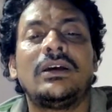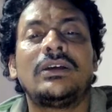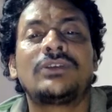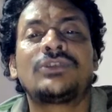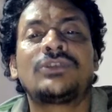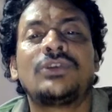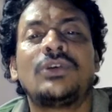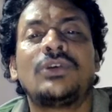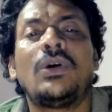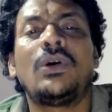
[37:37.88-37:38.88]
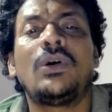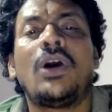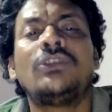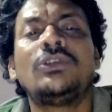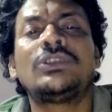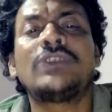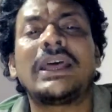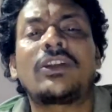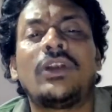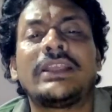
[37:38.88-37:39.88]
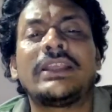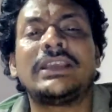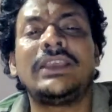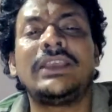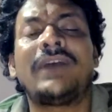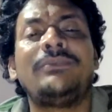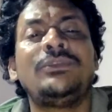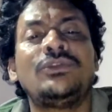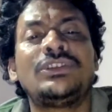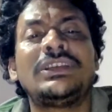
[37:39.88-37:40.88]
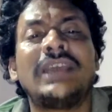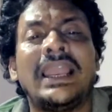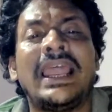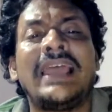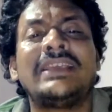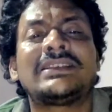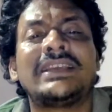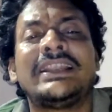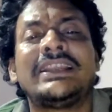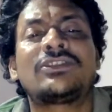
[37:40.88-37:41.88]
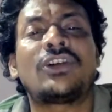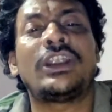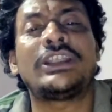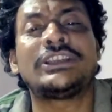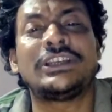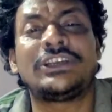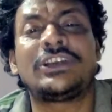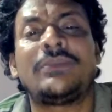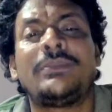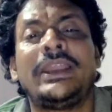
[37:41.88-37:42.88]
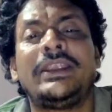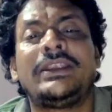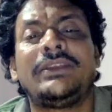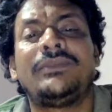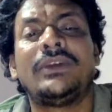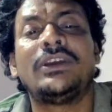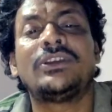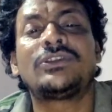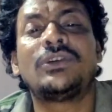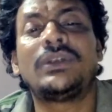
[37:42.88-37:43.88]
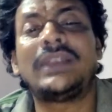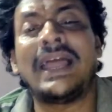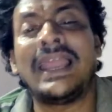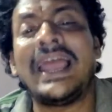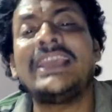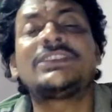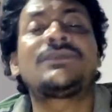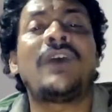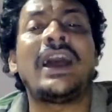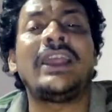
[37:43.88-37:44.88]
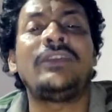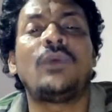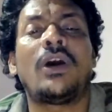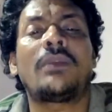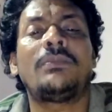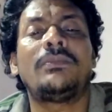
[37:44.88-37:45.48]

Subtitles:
So all those are called as if I am using allies, it is called as a determinative. So allies fine warm.